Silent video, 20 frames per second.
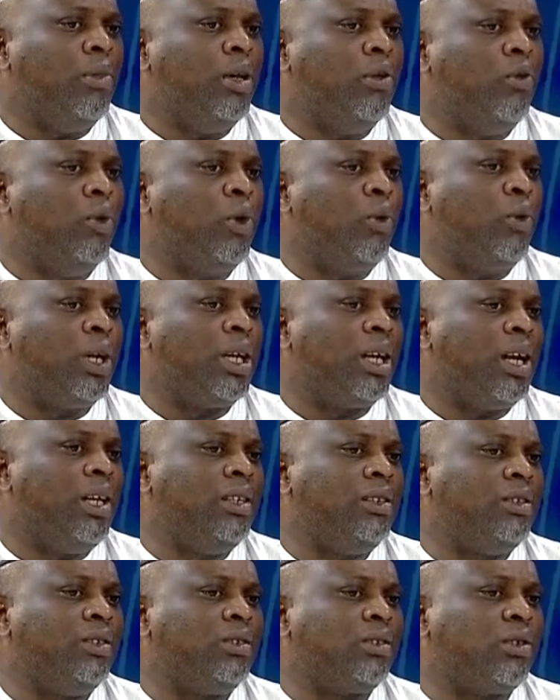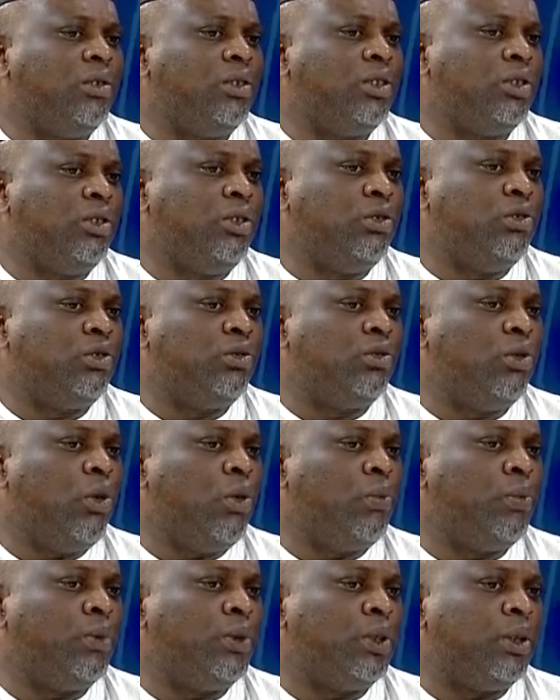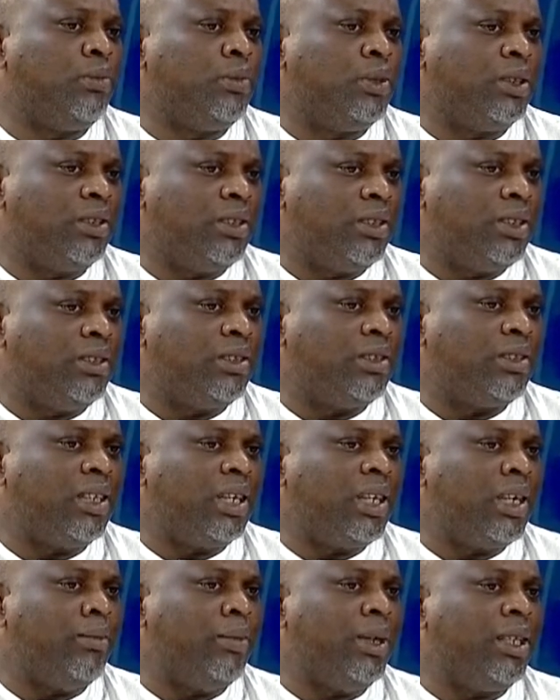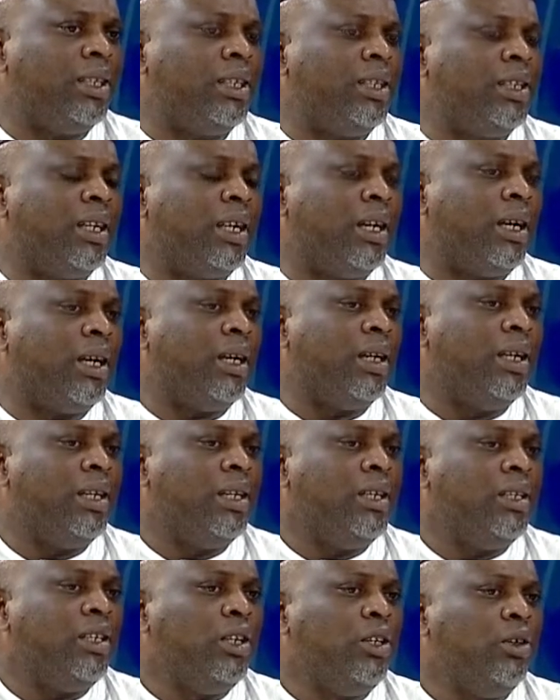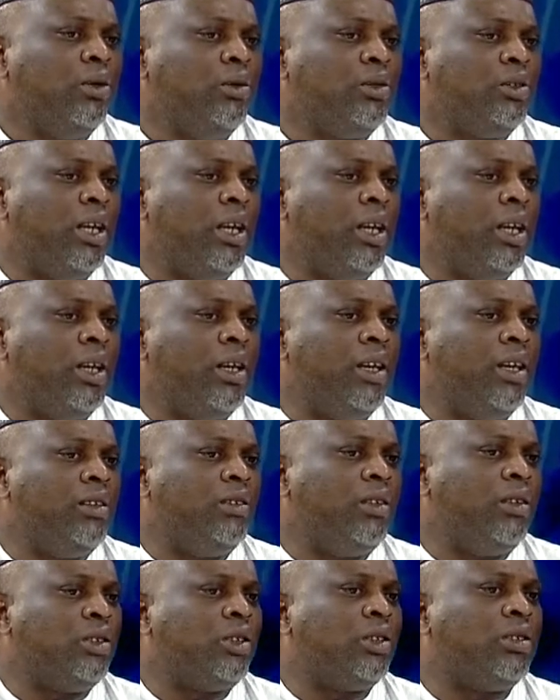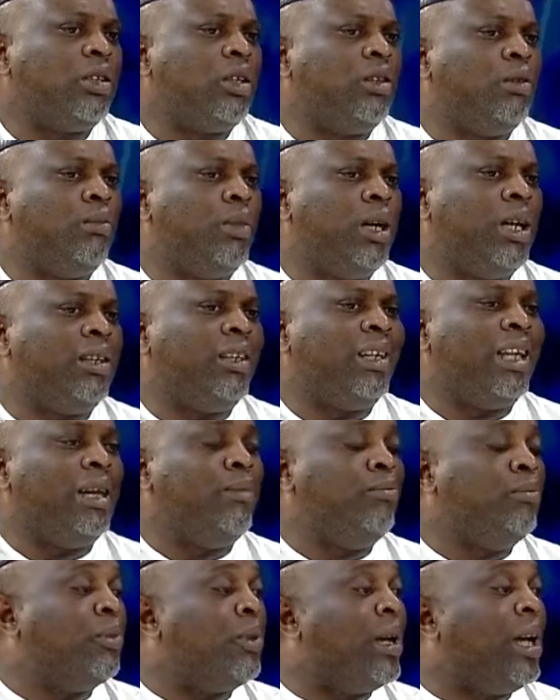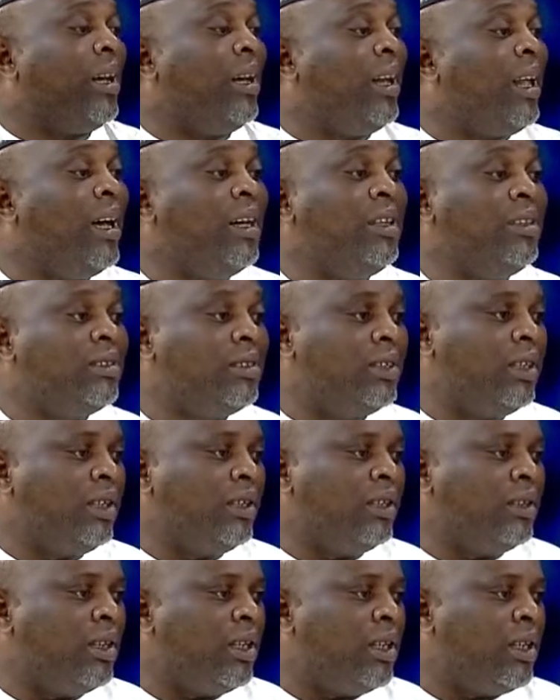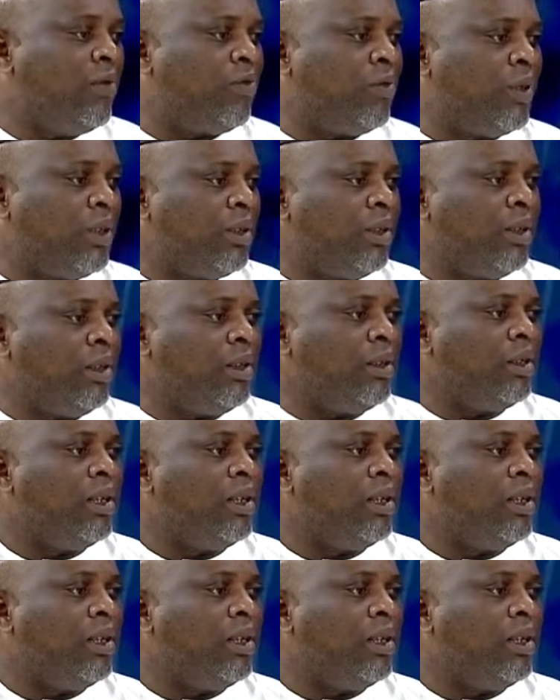We can't just continue to open up the system and you know, say it's not just all about liberalizing everything.